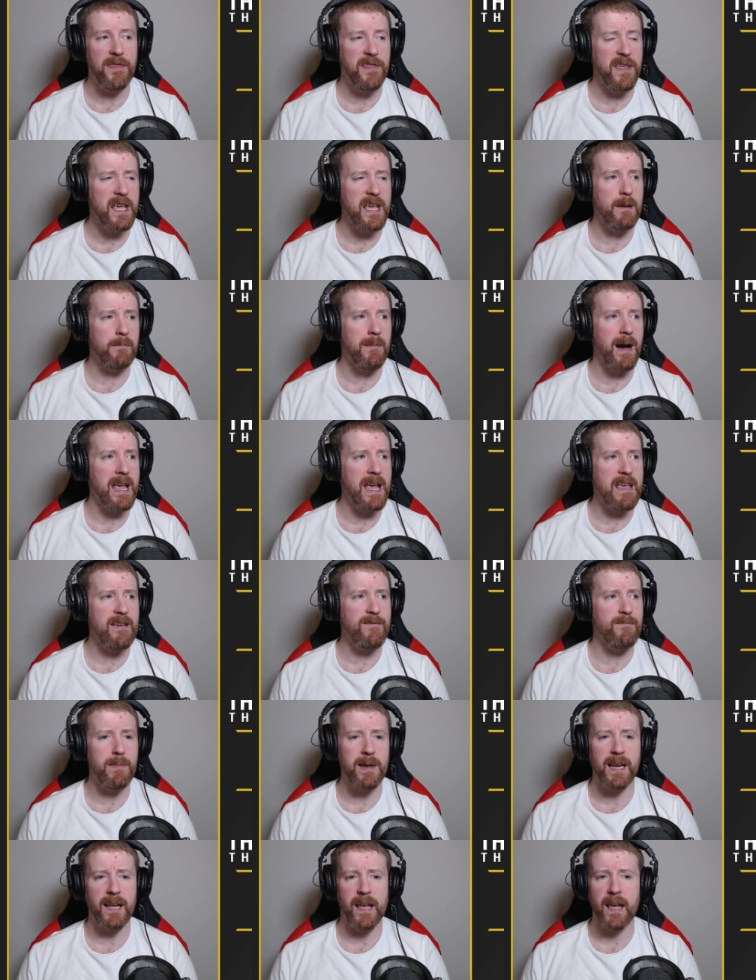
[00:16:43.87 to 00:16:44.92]
I think it might
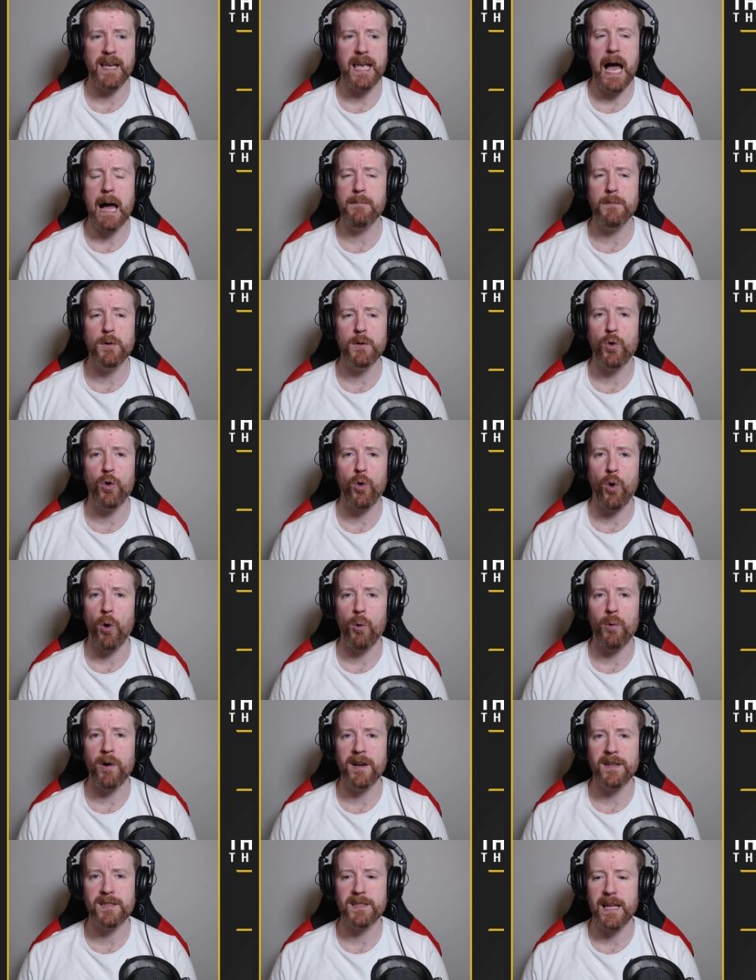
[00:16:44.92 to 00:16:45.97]
even be like a Camus
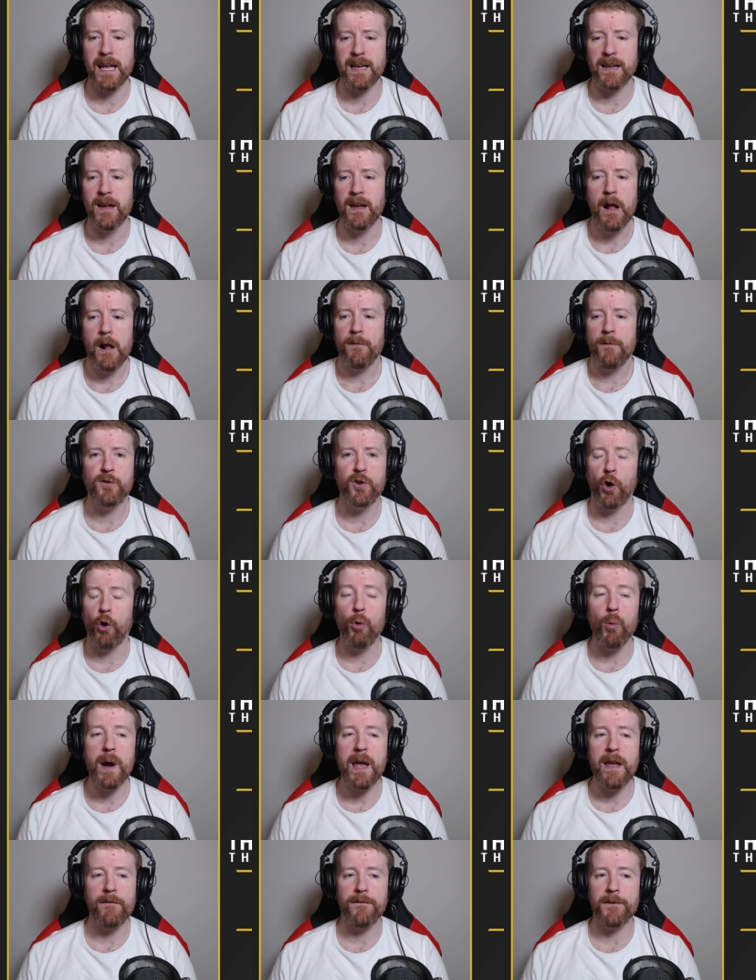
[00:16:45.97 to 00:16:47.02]
quote where it's like,
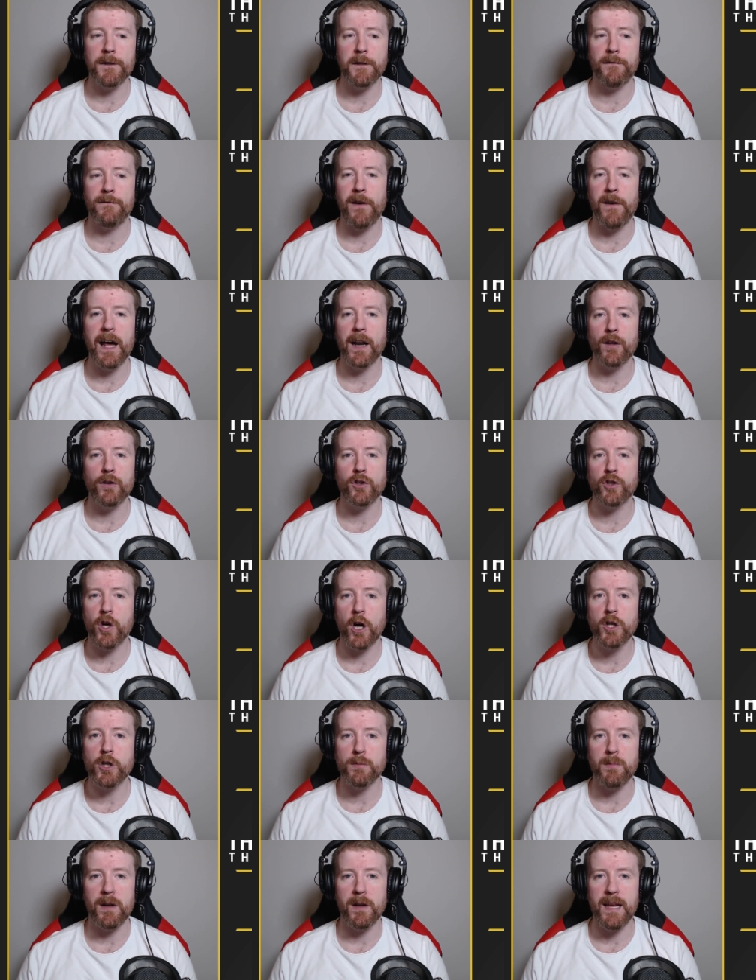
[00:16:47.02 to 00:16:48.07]
don't wait for the final job
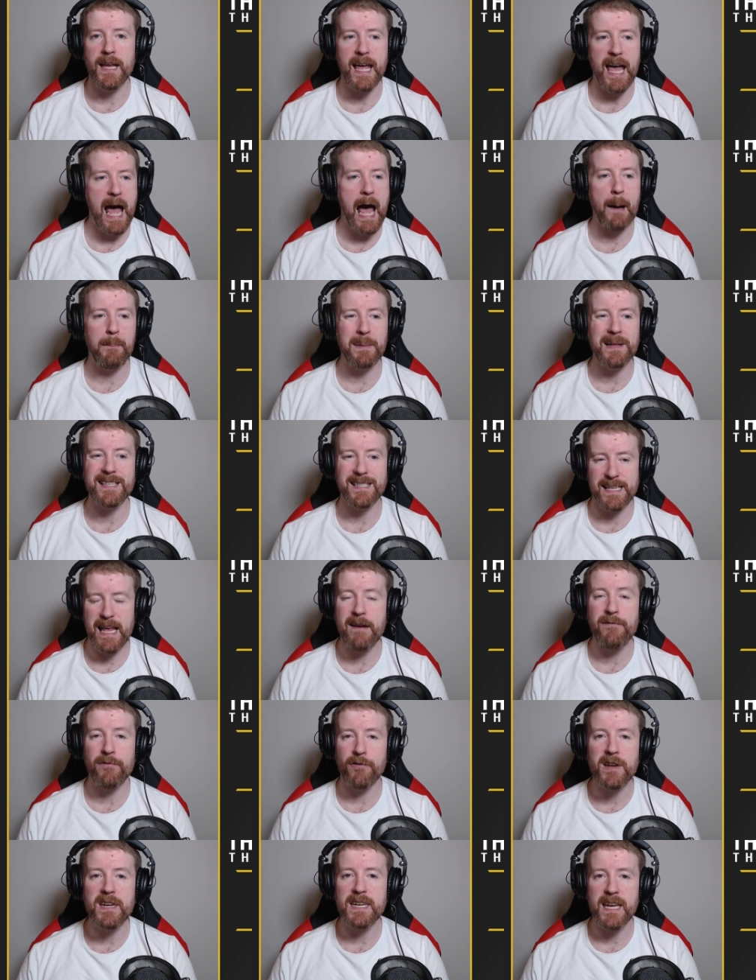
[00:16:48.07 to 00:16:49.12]
judgment. It happens
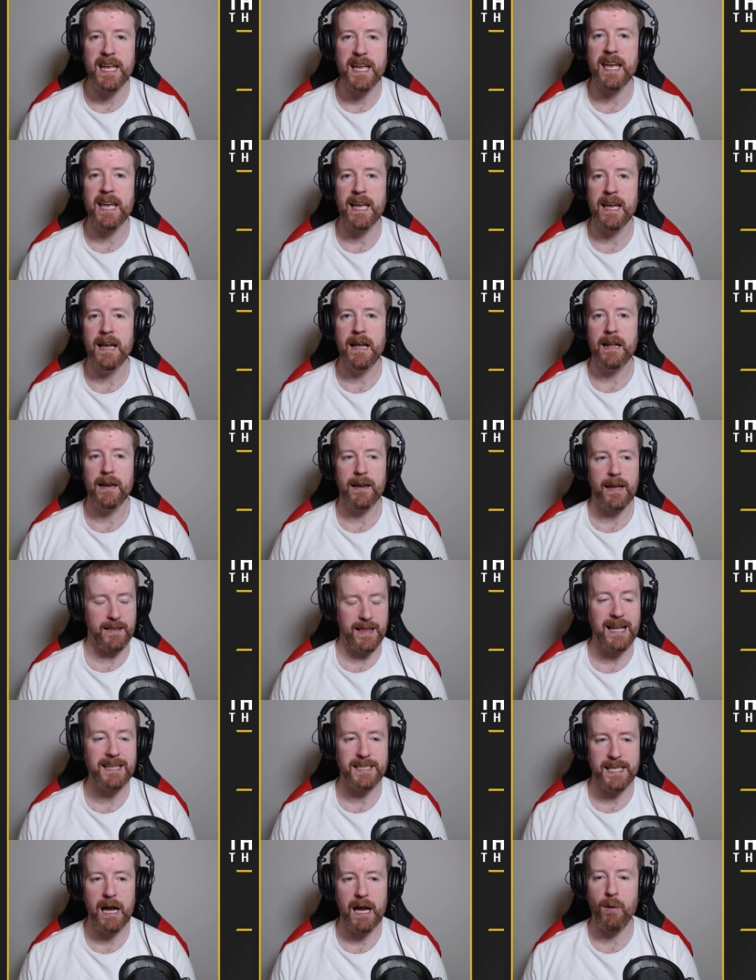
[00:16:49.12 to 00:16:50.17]
every day. Like
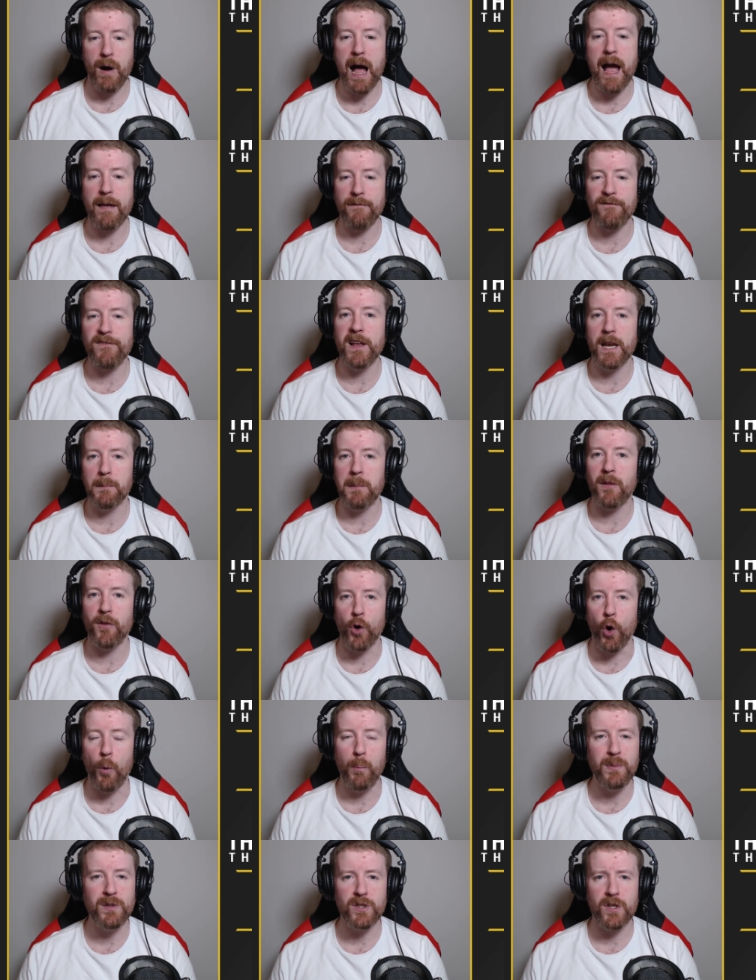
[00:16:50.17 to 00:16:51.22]
that's how I feel about
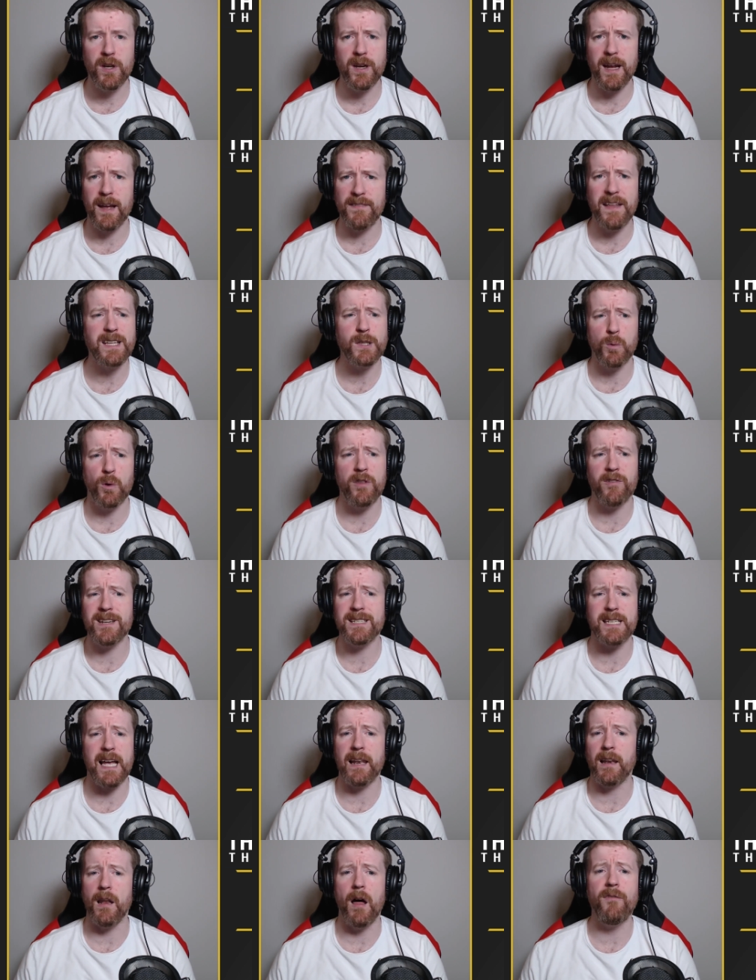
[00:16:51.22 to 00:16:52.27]
the open circuit, and that's one of the
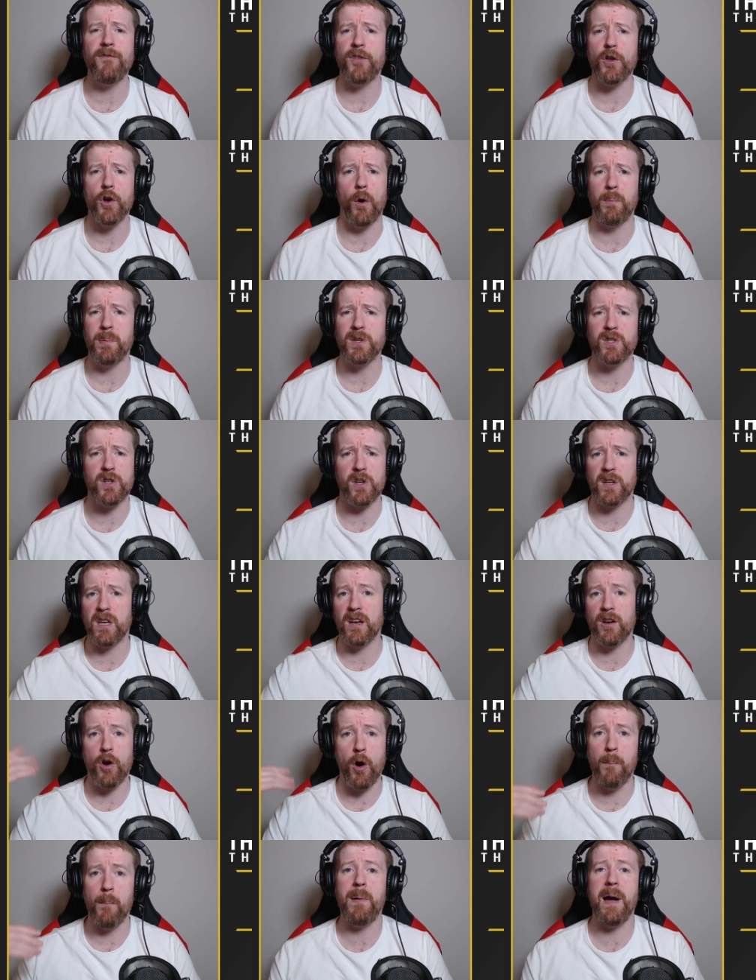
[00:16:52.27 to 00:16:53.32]
reasons I love the open
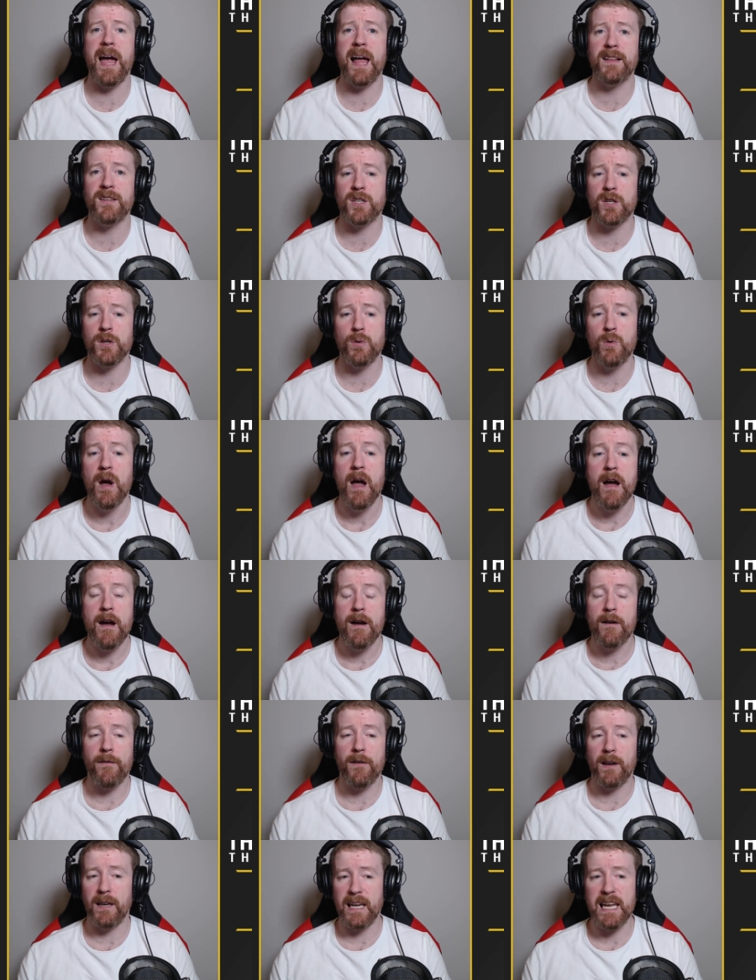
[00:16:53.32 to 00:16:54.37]
circuit compared to
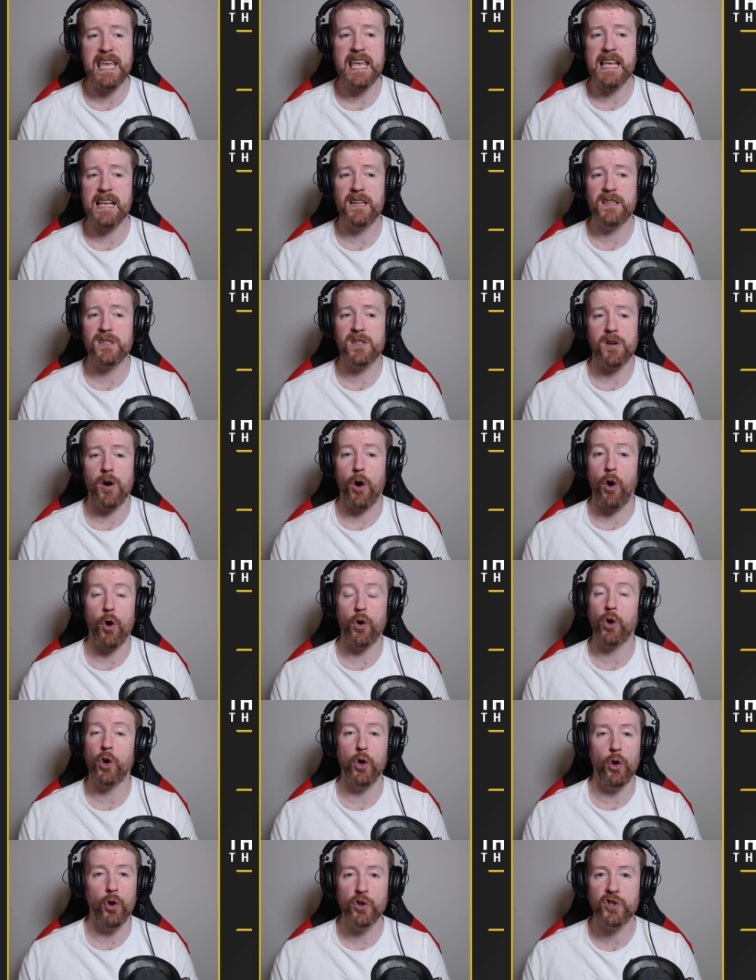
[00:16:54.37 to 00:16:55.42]
leagues
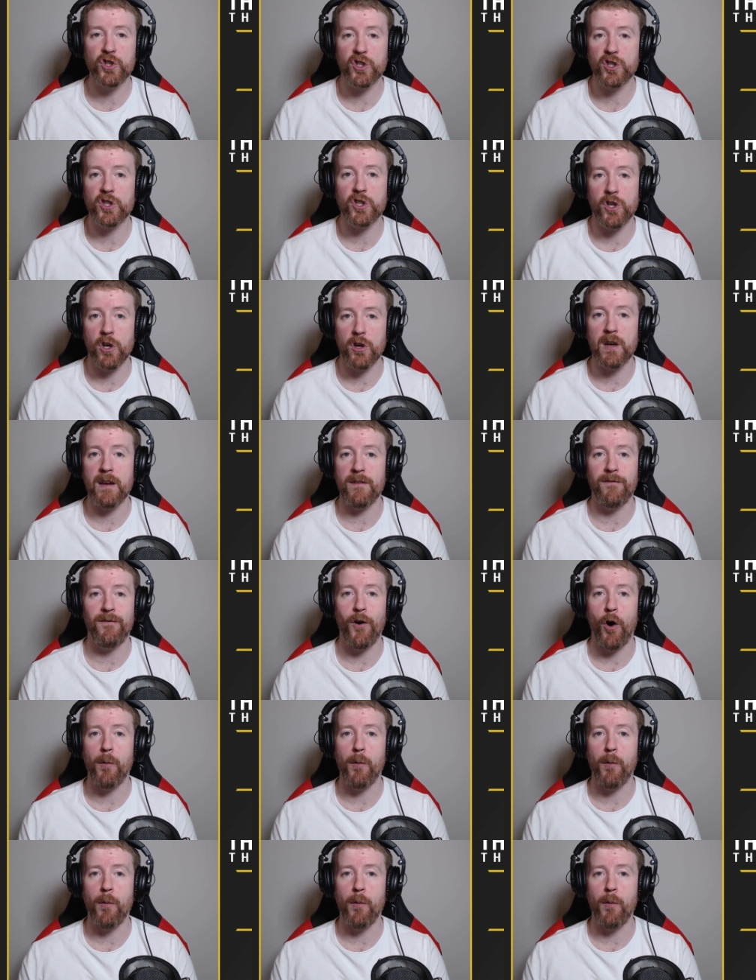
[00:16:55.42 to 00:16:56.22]
or closed circuit